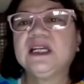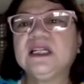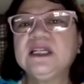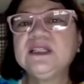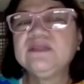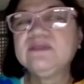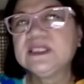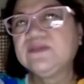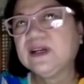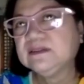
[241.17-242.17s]
He
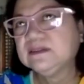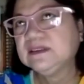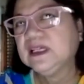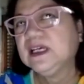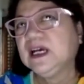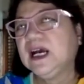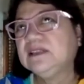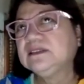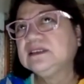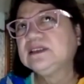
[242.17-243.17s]
was found
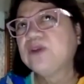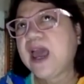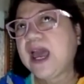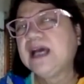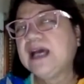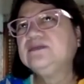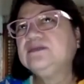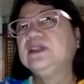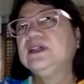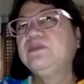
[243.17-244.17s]
out to have
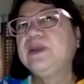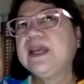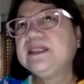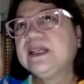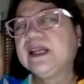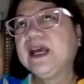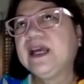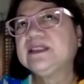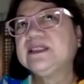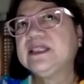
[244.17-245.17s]

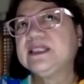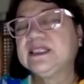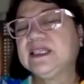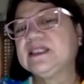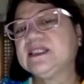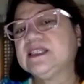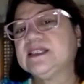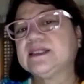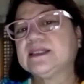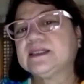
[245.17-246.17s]
plagiarized his
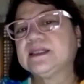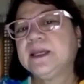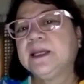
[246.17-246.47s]
thesis.